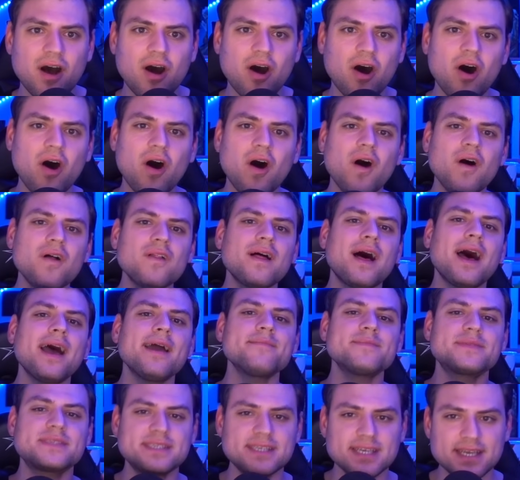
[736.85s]
all
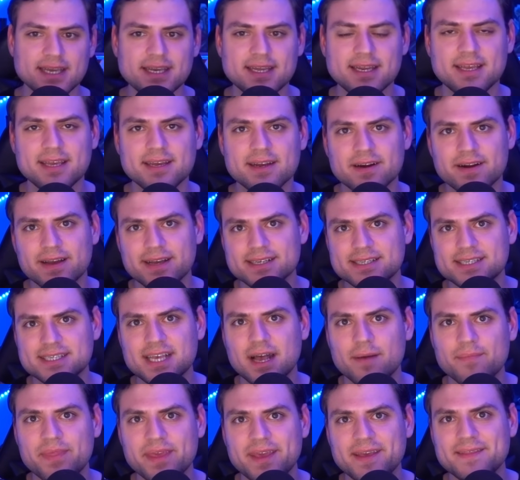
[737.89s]
I'm seeing here is
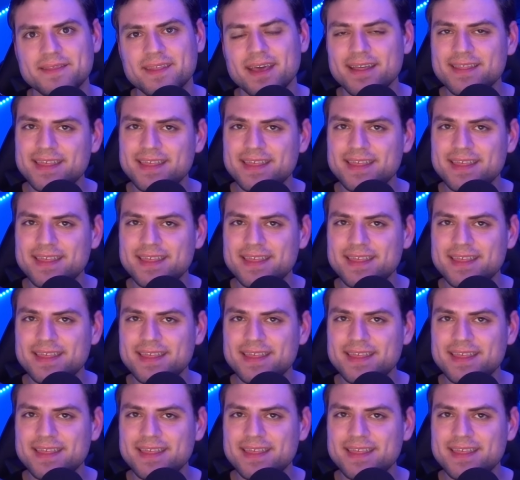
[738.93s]
something